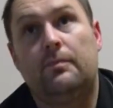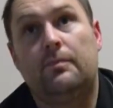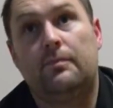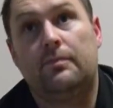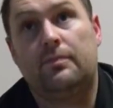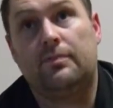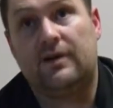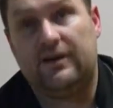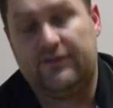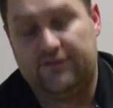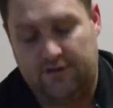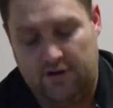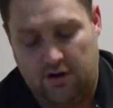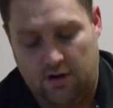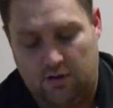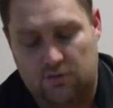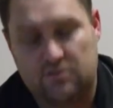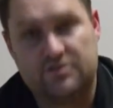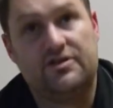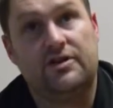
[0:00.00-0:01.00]
Press and
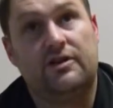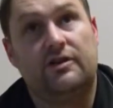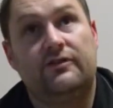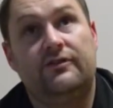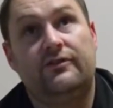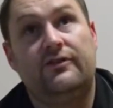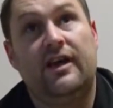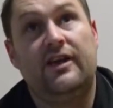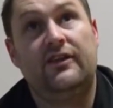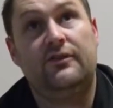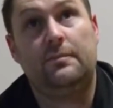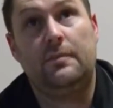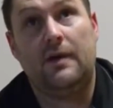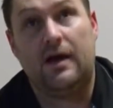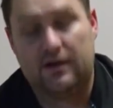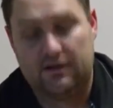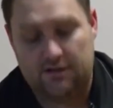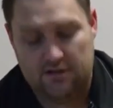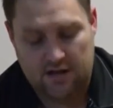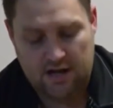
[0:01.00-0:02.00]
hold your test
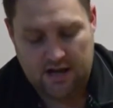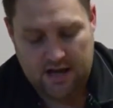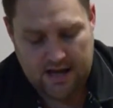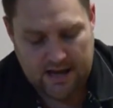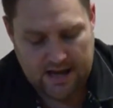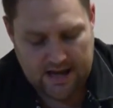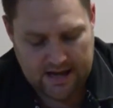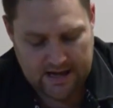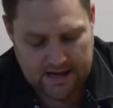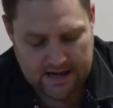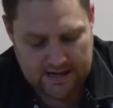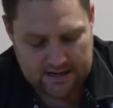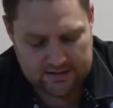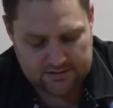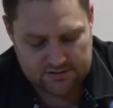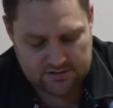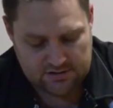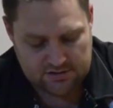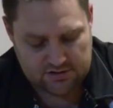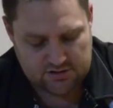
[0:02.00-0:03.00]
button
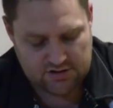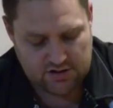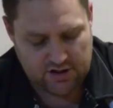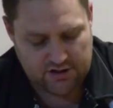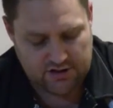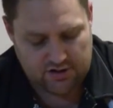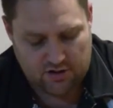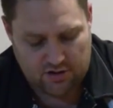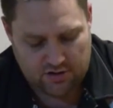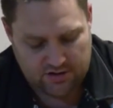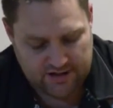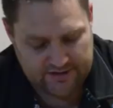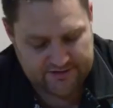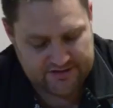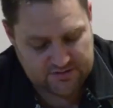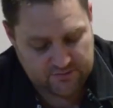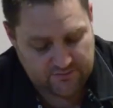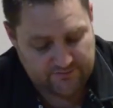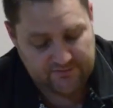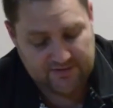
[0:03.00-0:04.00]
and turn it on, and
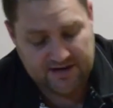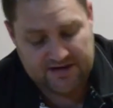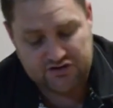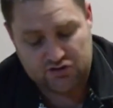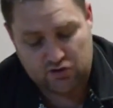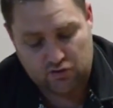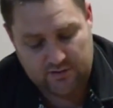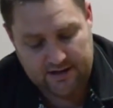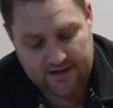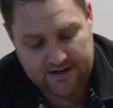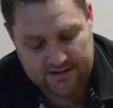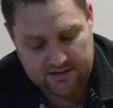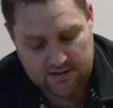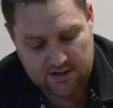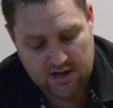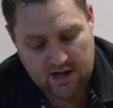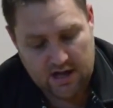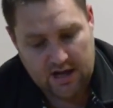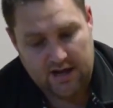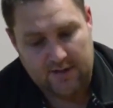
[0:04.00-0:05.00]
this will flash green.
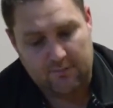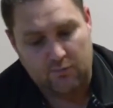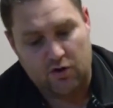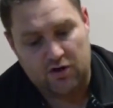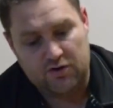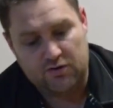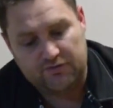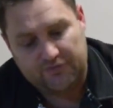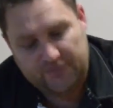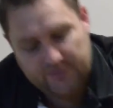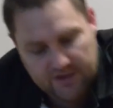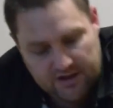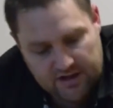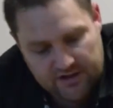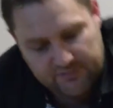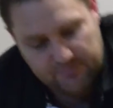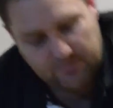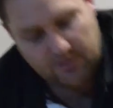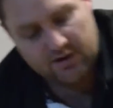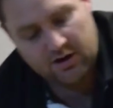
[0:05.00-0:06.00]
And what you'll see
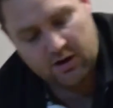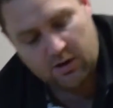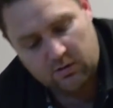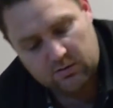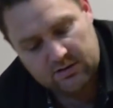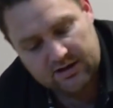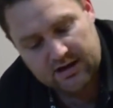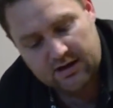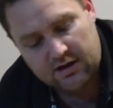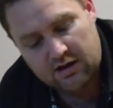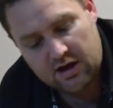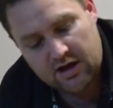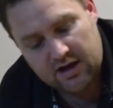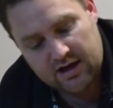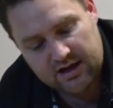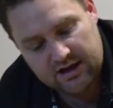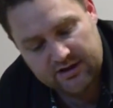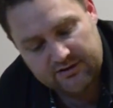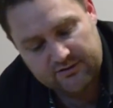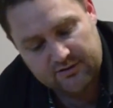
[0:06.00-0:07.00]
is, while you're holding it,
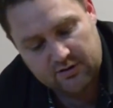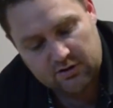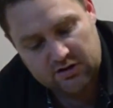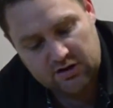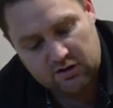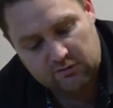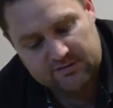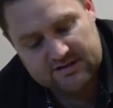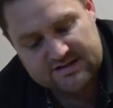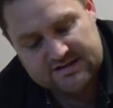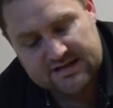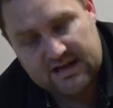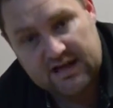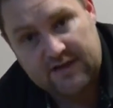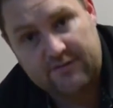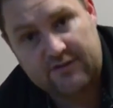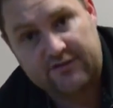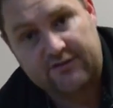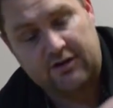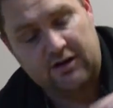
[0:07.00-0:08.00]
is your
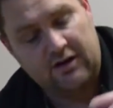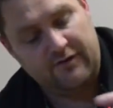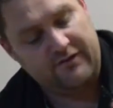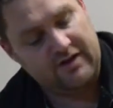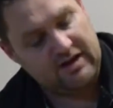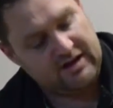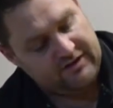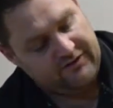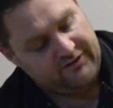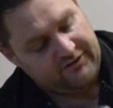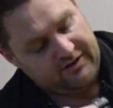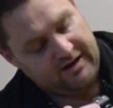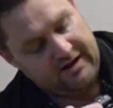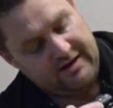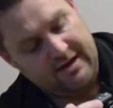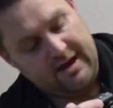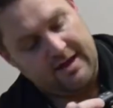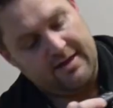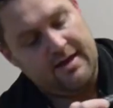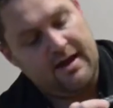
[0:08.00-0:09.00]
receivers, I don't know if you can see
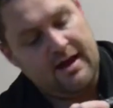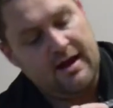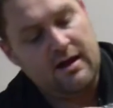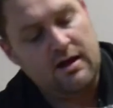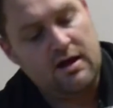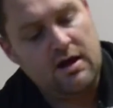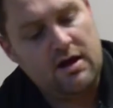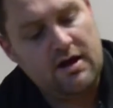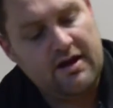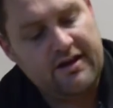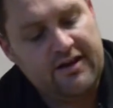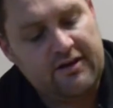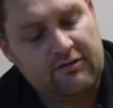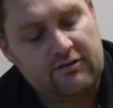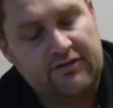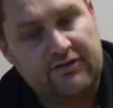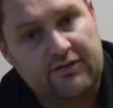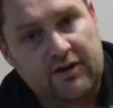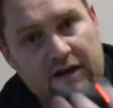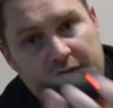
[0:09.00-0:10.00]
that there, your
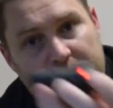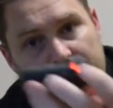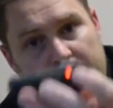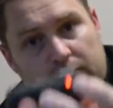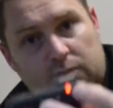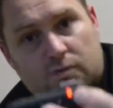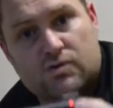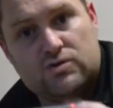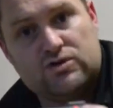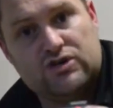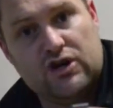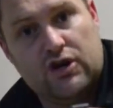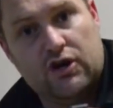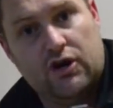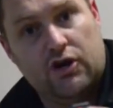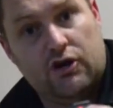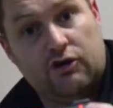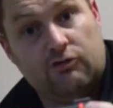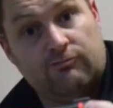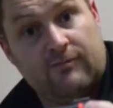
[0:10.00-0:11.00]
receivers will
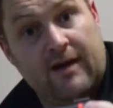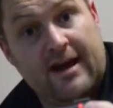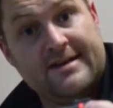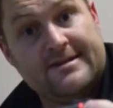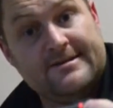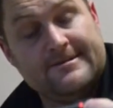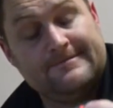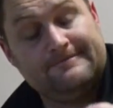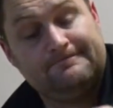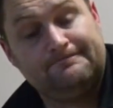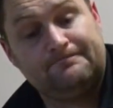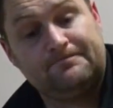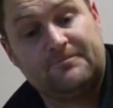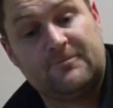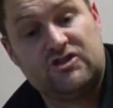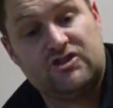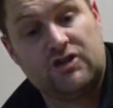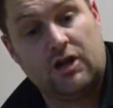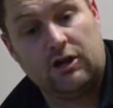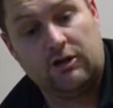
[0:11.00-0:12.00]
turn red,
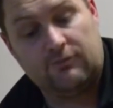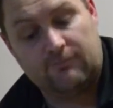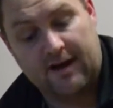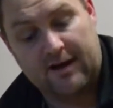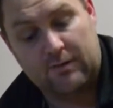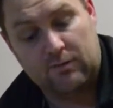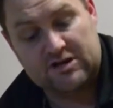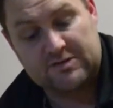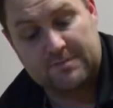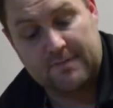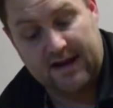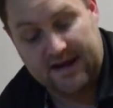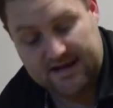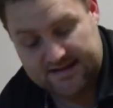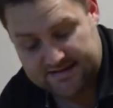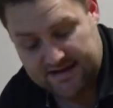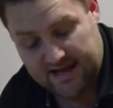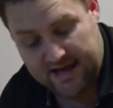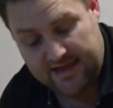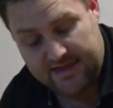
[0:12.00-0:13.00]
solid red, which
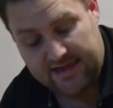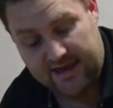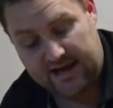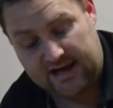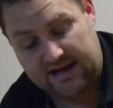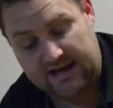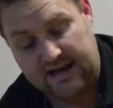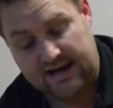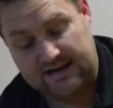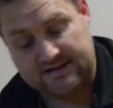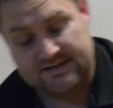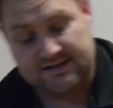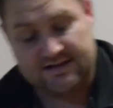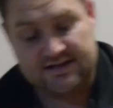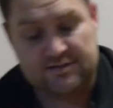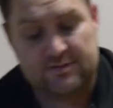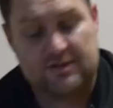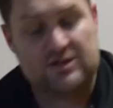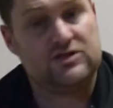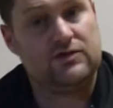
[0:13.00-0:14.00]
means they're connected.
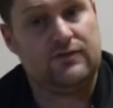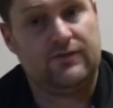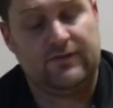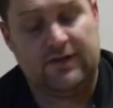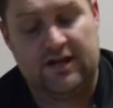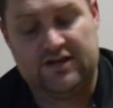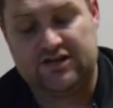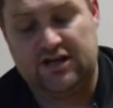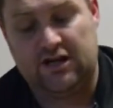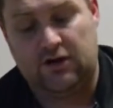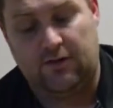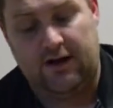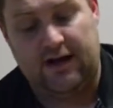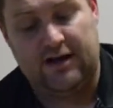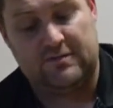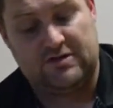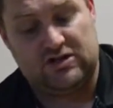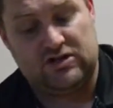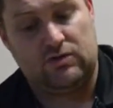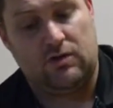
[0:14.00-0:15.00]
This one's still flashing green,
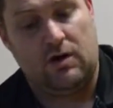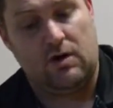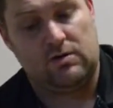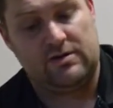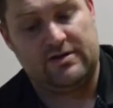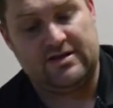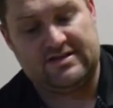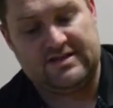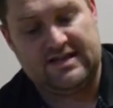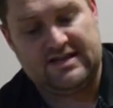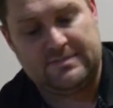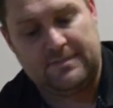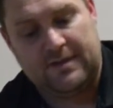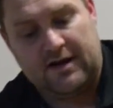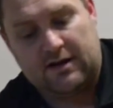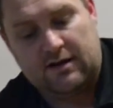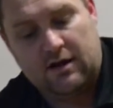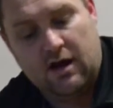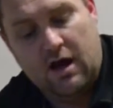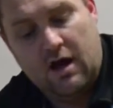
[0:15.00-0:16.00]
I'm still holding the test
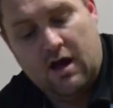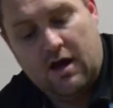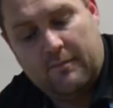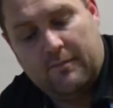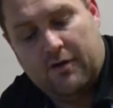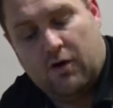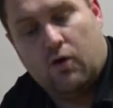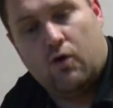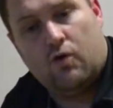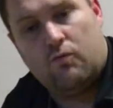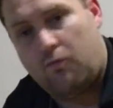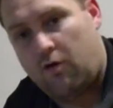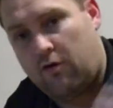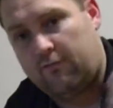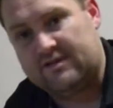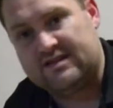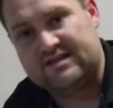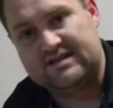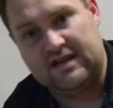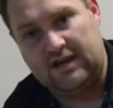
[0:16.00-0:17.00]
button, but all my
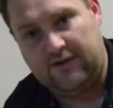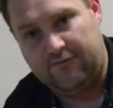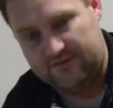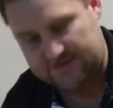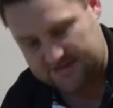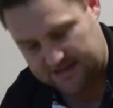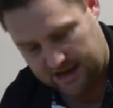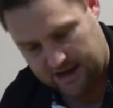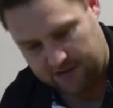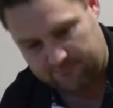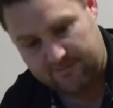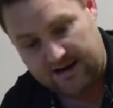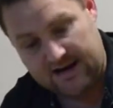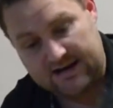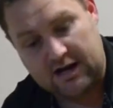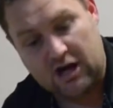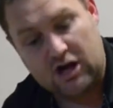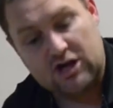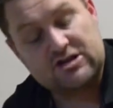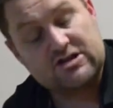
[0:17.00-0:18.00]
receivers are
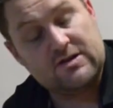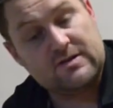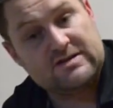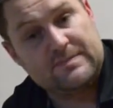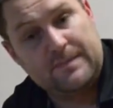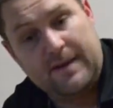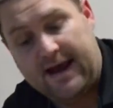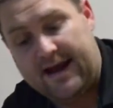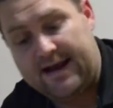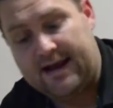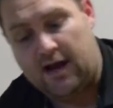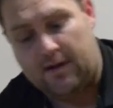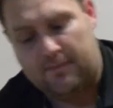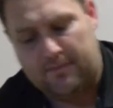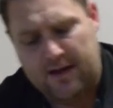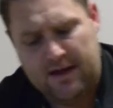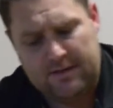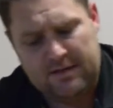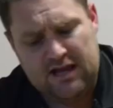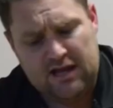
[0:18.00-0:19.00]
red, so it's paired
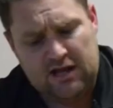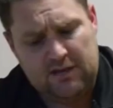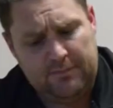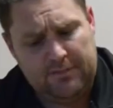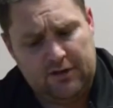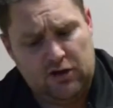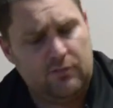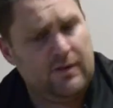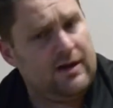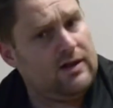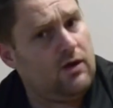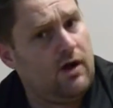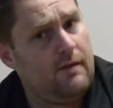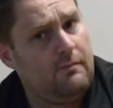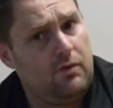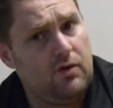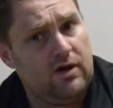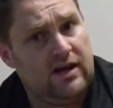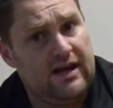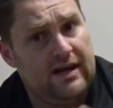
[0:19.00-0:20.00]
up. A little bit
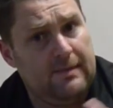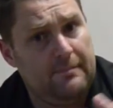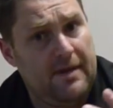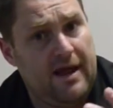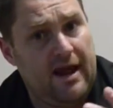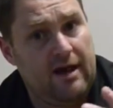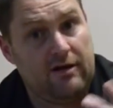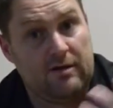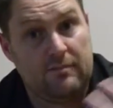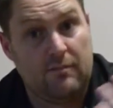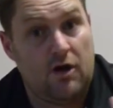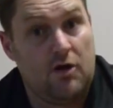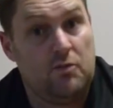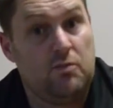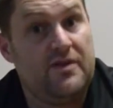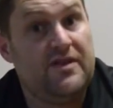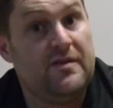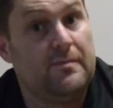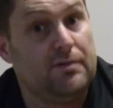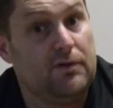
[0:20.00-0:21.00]
like putting it in pairing mode
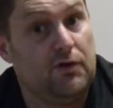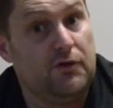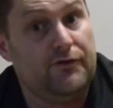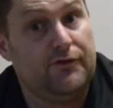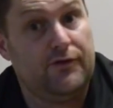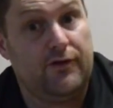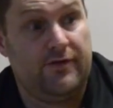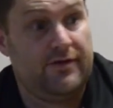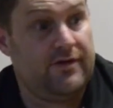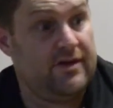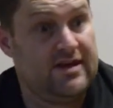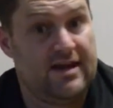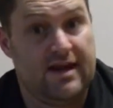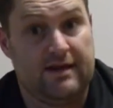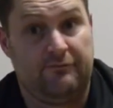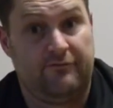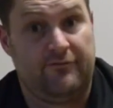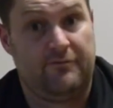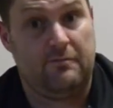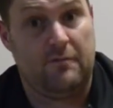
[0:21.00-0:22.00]
with your Bluetooth and
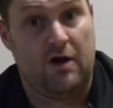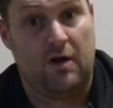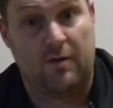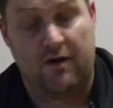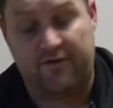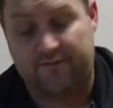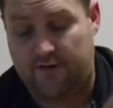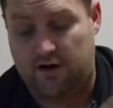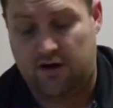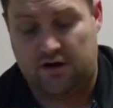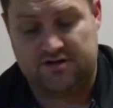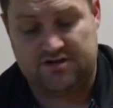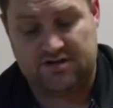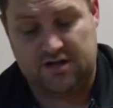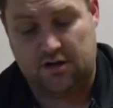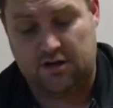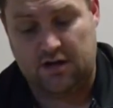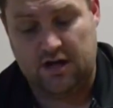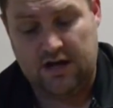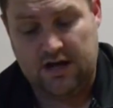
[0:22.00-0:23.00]
your mobile phone.
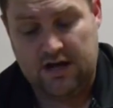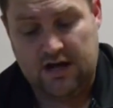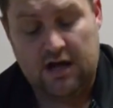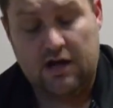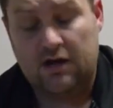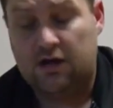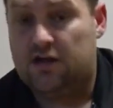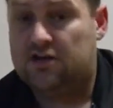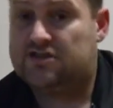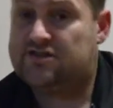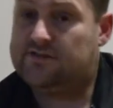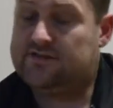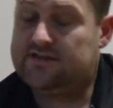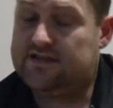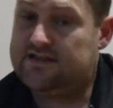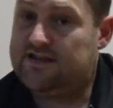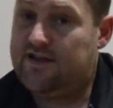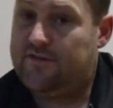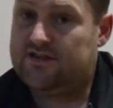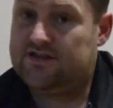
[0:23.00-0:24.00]
So it
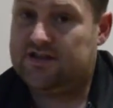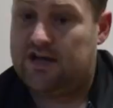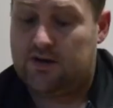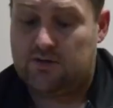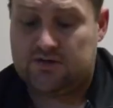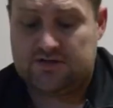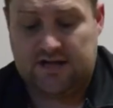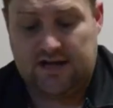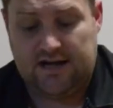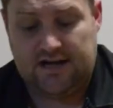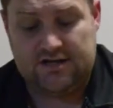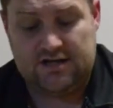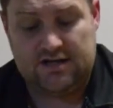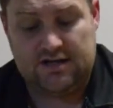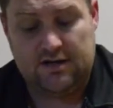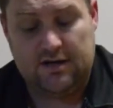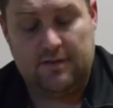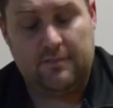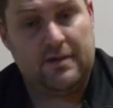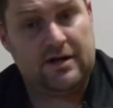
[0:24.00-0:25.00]
doesn't have a channel
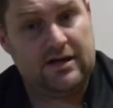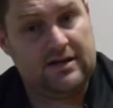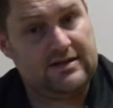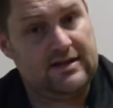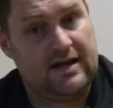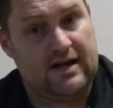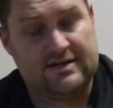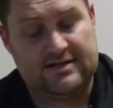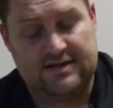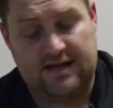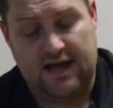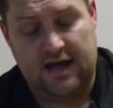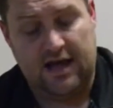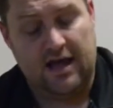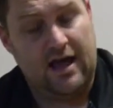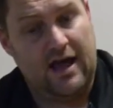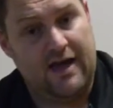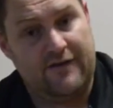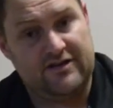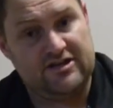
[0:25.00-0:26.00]
selection, but it does
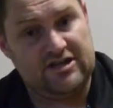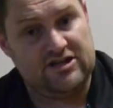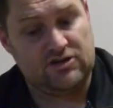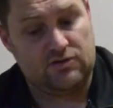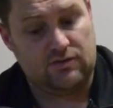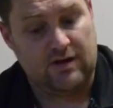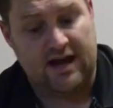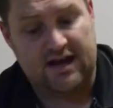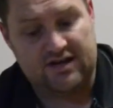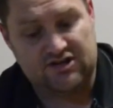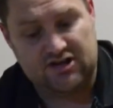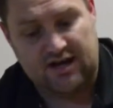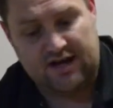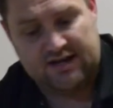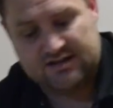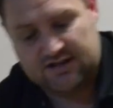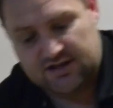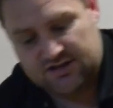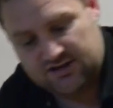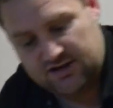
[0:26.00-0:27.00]
have a digital
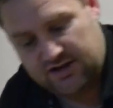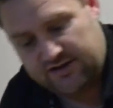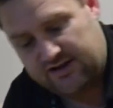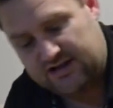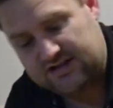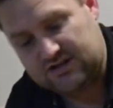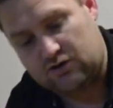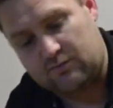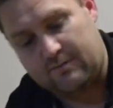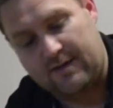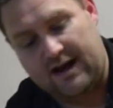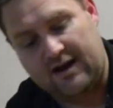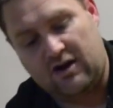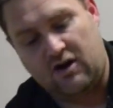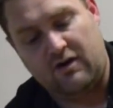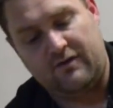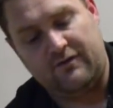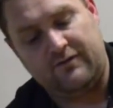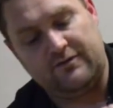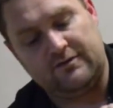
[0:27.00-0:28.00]
handshake. So turn these all back
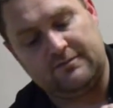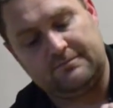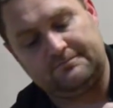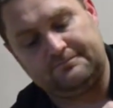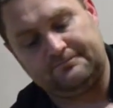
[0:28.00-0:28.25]
off